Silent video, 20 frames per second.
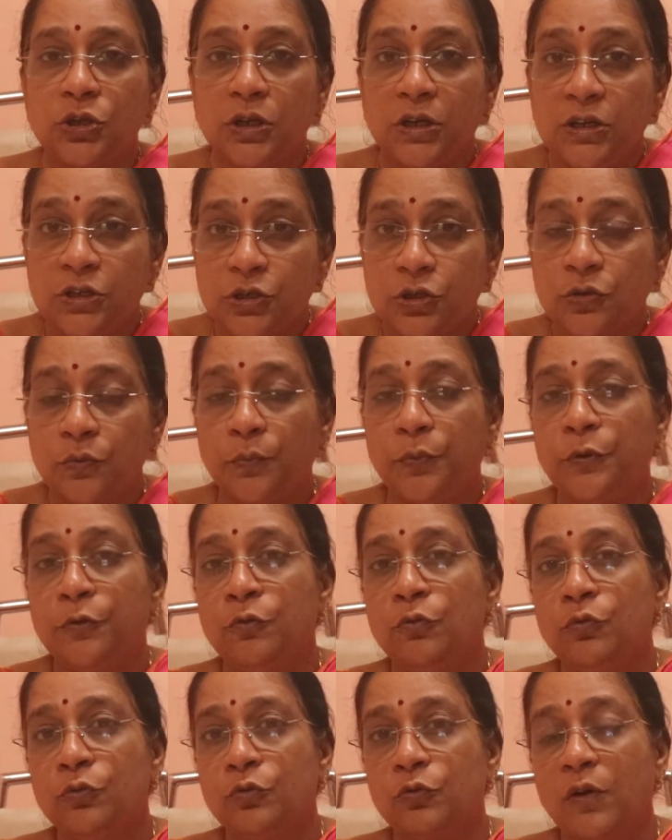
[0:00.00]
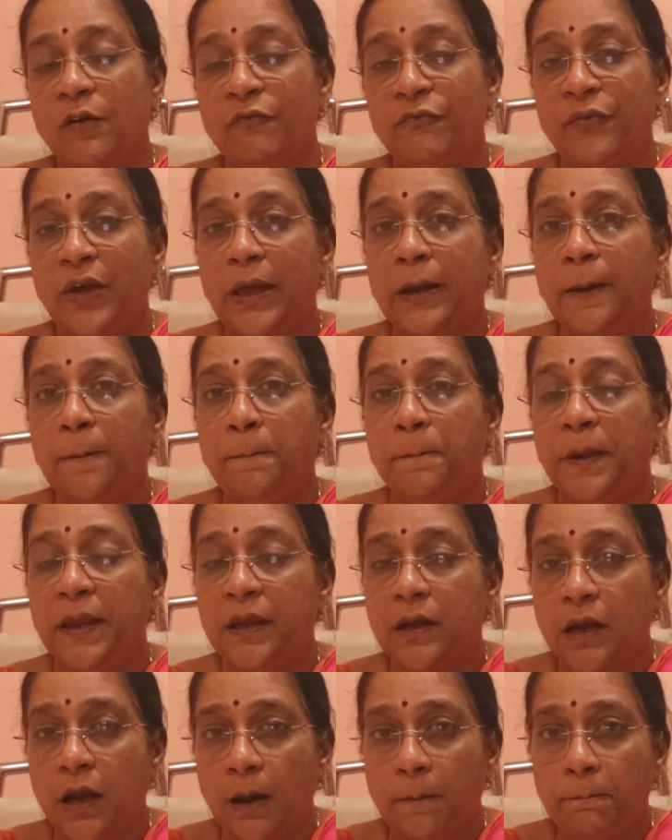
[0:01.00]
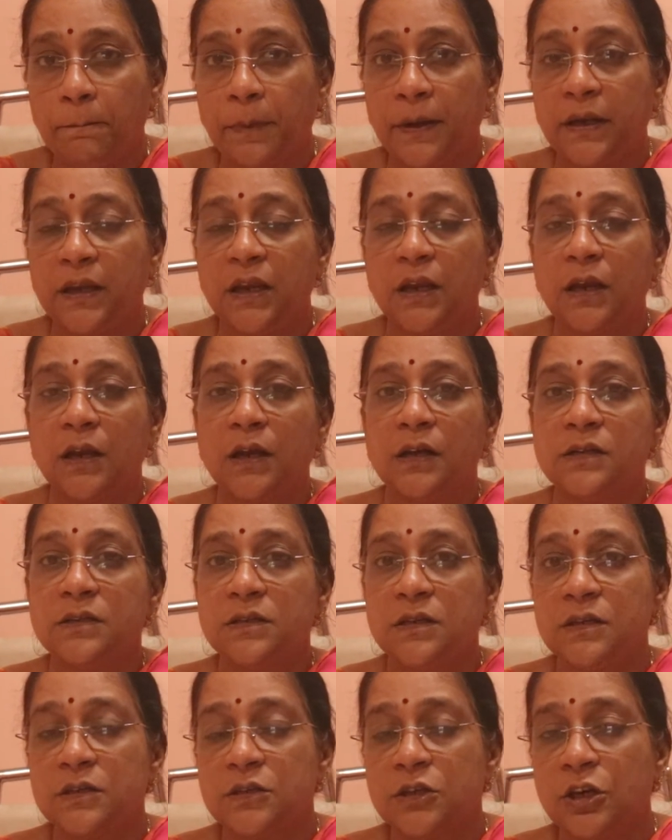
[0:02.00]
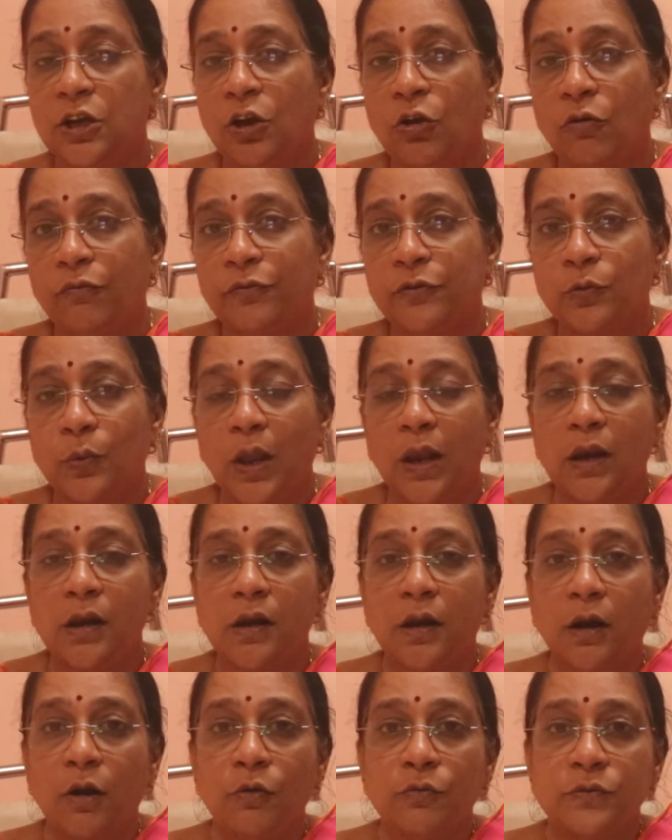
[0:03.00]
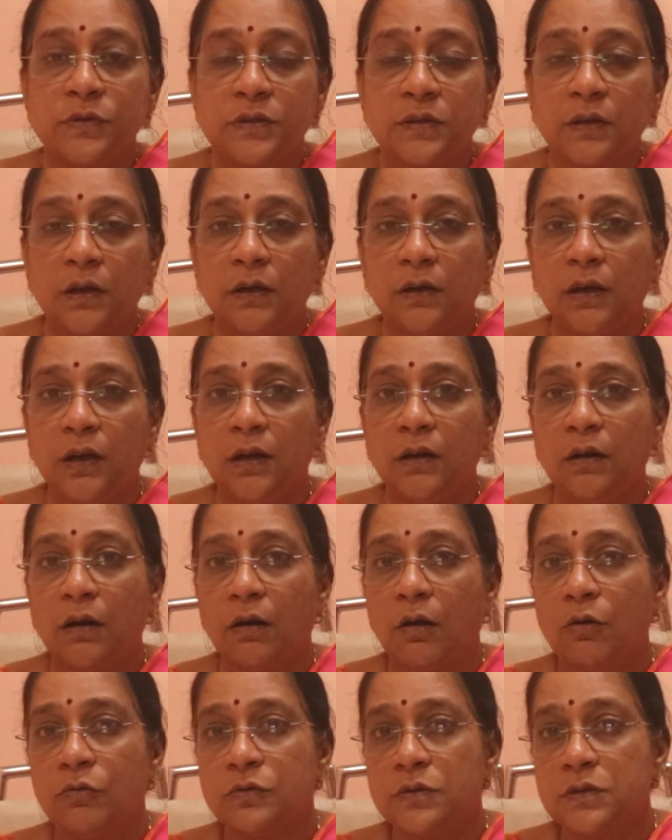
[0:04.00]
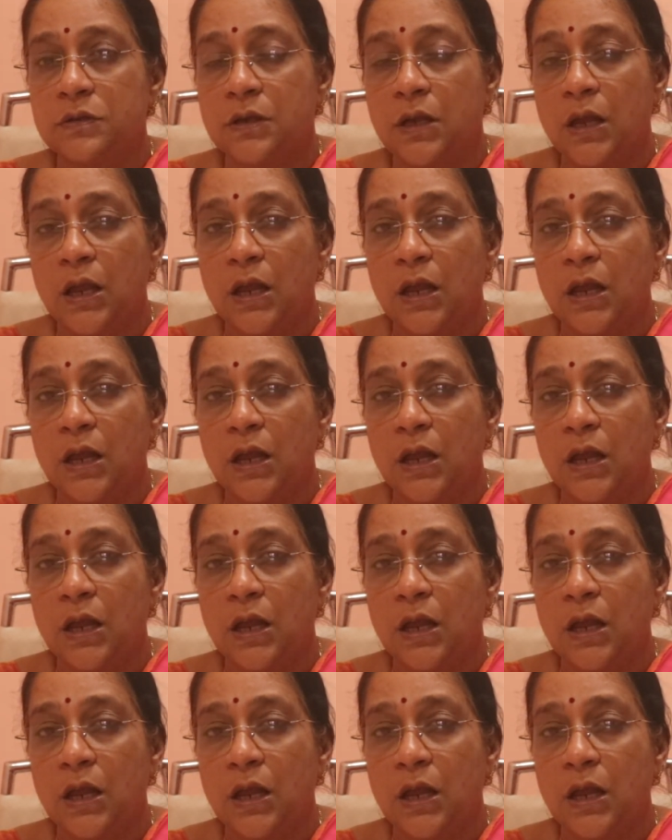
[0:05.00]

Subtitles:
interview to a very big company consisting of 12 rounds, 13 rounds,